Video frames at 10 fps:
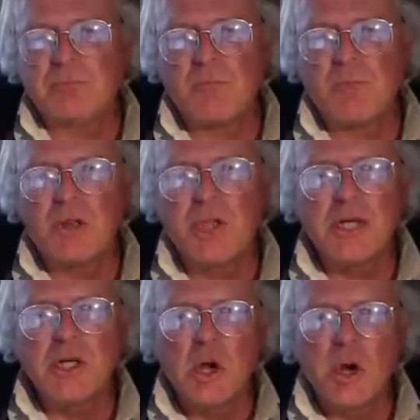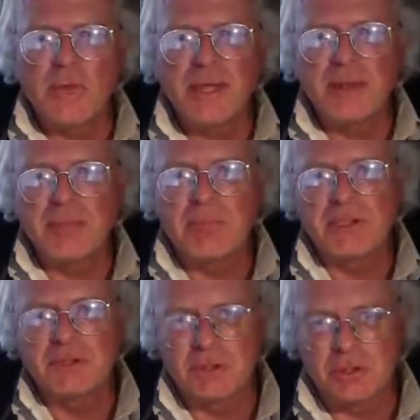they know they can
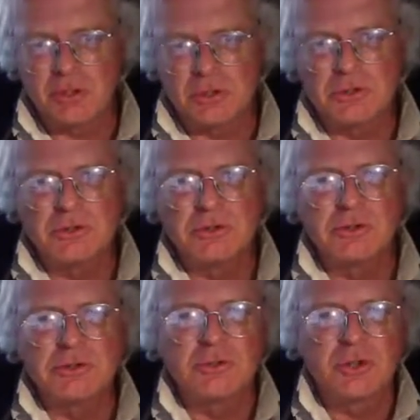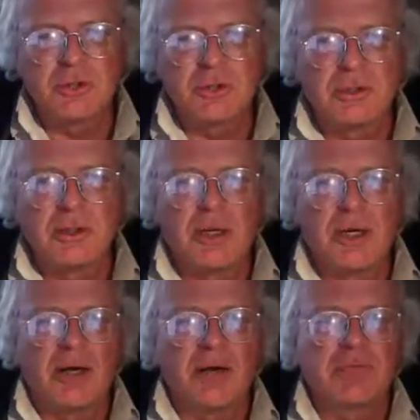measure certain
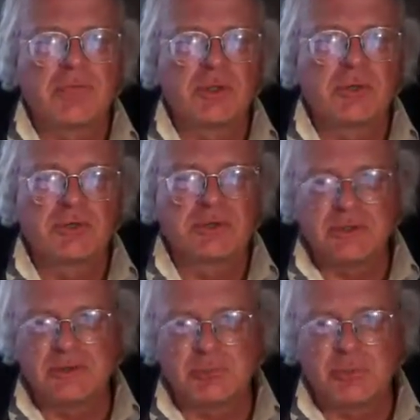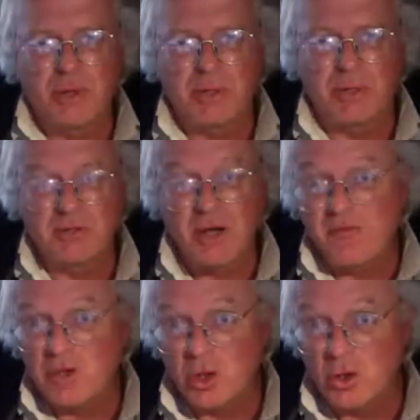frequencies and parameters of
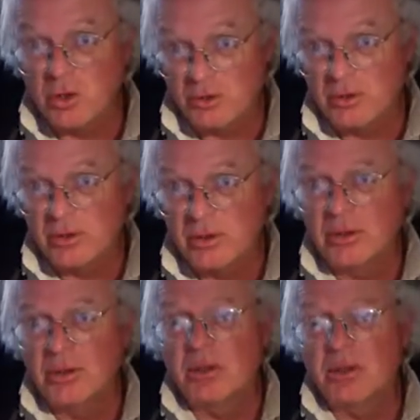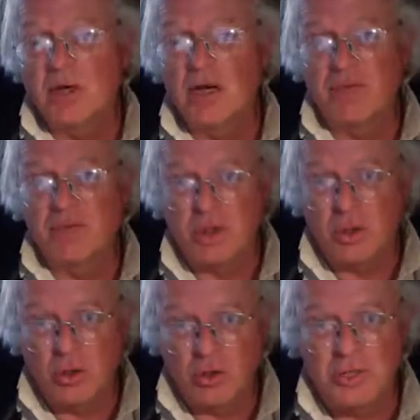the Earth,
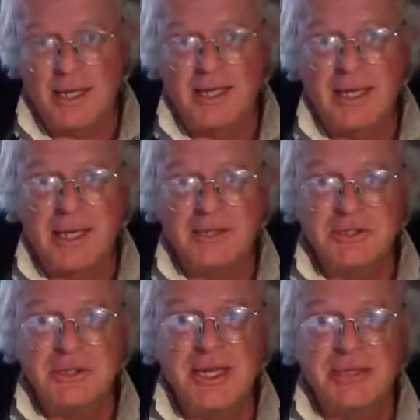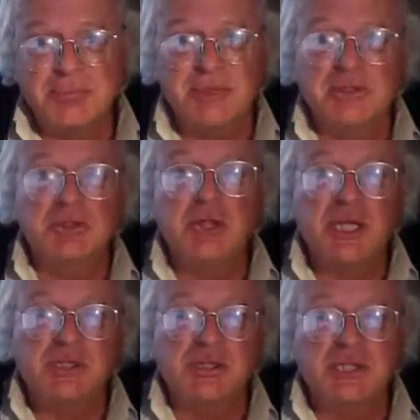and she has been
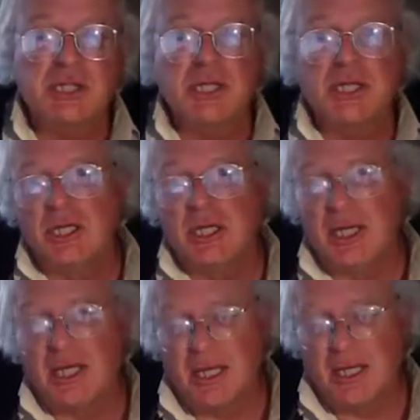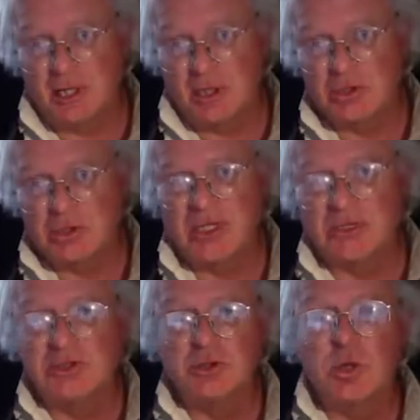changing, and it looks like
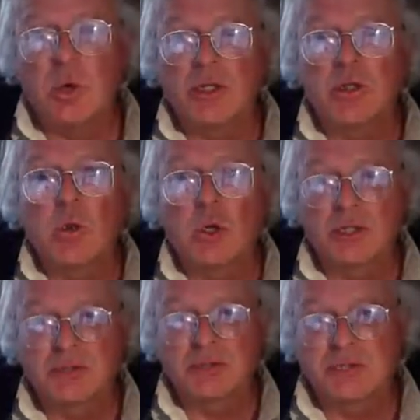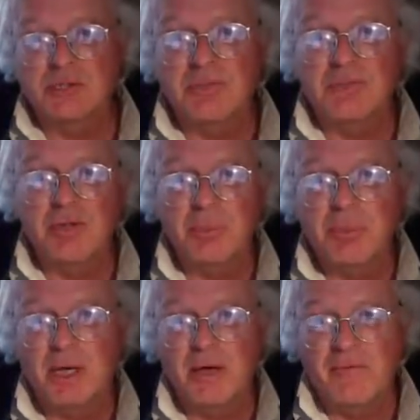she's going towards this flip
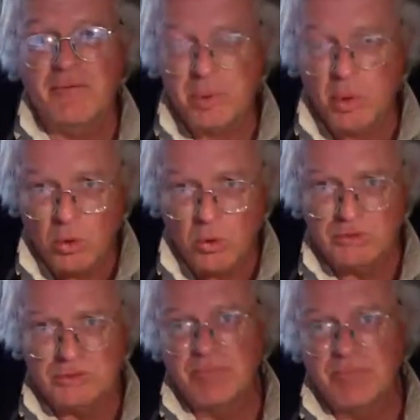of the poles.